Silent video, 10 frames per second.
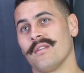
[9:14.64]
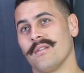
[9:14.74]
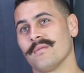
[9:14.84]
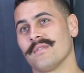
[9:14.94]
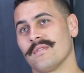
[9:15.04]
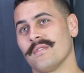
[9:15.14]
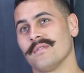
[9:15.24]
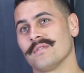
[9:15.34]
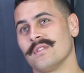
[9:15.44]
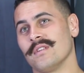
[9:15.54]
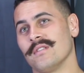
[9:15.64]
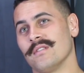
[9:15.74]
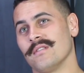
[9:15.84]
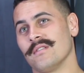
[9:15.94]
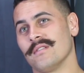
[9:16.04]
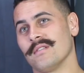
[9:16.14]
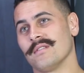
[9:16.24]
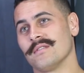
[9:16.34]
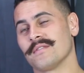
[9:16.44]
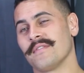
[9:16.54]
It was
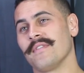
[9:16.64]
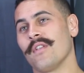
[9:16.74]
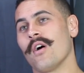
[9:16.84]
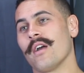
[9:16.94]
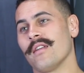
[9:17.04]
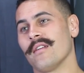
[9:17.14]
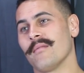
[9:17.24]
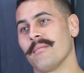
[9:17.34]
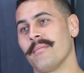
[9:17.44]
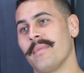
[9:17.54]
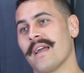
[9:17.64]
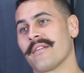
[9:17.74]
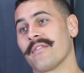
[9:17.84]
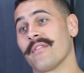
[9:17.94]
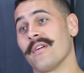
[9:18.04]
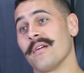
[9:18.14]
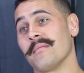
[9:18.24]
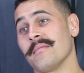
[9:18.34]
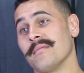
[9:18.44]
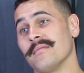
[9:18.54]
a flight back
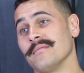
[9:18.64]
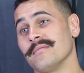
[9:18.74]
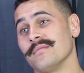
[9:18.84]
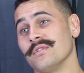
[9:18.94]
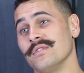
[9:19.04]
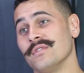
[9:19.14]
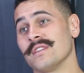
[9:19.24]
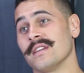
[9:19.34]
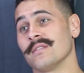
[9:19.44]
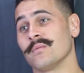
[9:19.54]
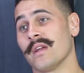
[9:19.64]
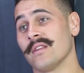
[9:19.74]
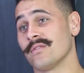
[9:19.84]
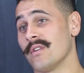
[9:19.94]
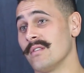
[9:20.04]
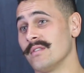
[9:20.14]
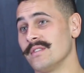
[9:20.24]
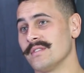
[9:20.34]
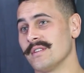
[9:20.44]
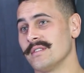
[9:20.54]
from New Zealand. We had a trial in
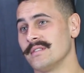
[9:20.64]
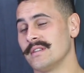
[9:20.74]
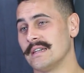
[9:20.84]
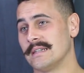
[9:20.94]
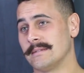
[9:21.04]
New Zealand.